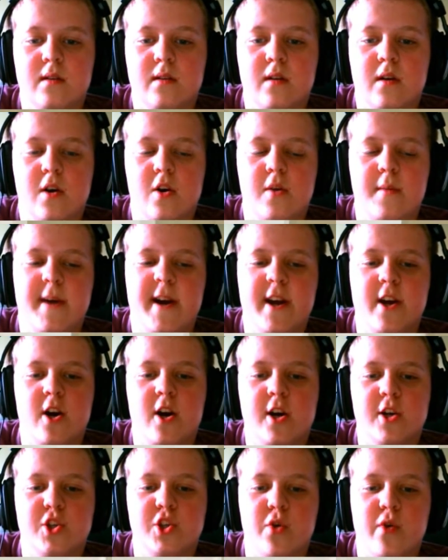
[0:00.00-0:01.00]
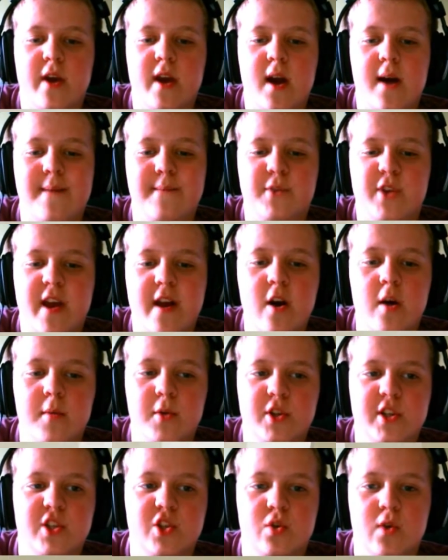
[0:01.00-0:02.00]
Oh my gosh, okay, I'm terrible at
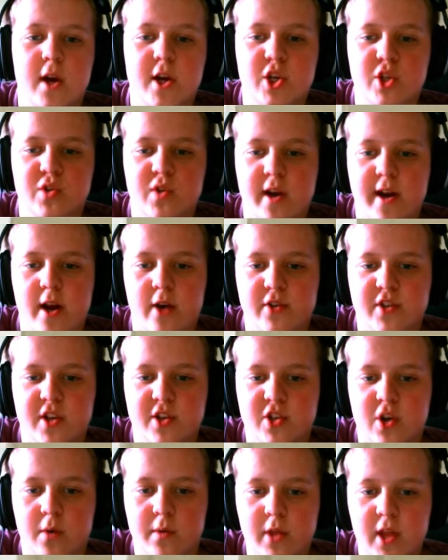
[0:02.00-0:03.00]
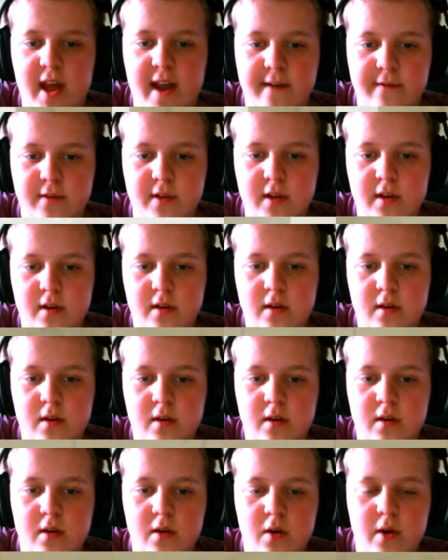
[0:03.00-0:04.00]
these directions right now. It's gotta start with left.
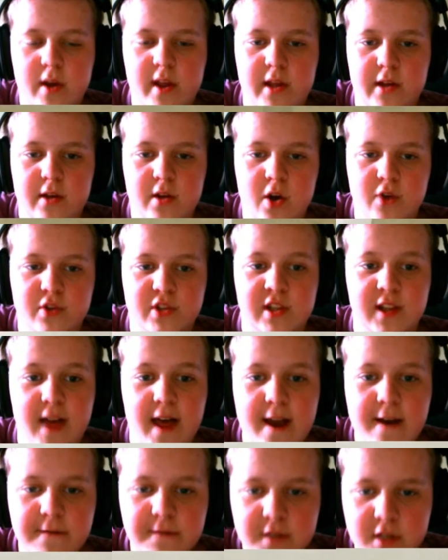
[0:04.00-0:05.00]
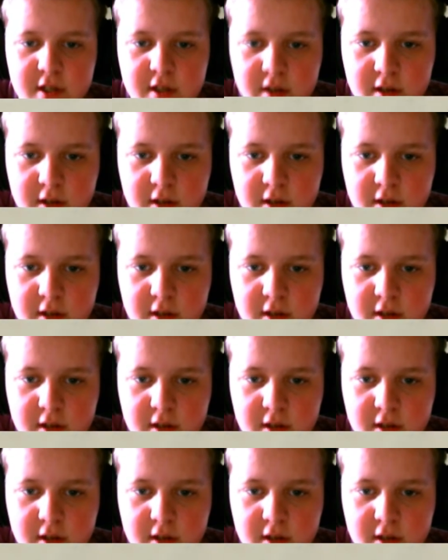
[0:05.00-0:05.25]
Okay, it goes left?